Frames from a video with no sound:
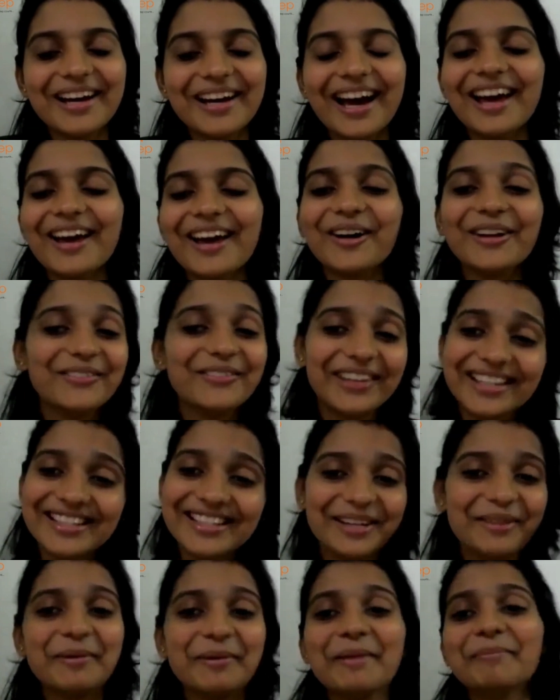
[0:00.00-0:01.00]
I always
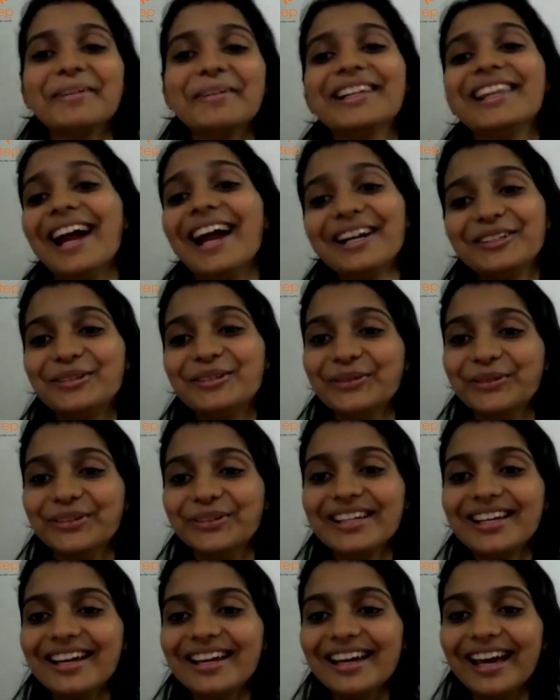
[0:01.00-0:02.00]
remember that too,
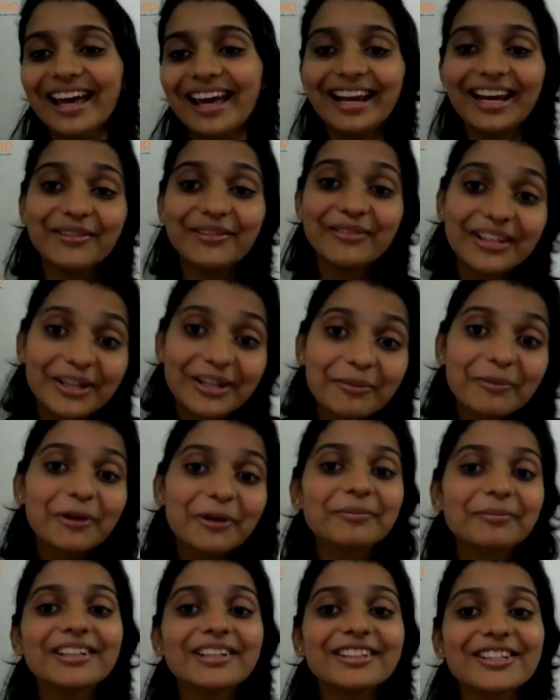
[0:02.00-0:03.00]
and I even
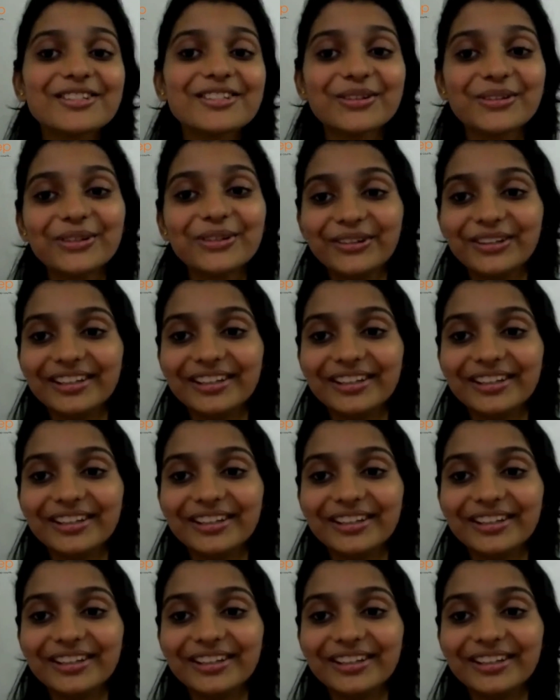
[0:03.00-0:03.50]
remember the score.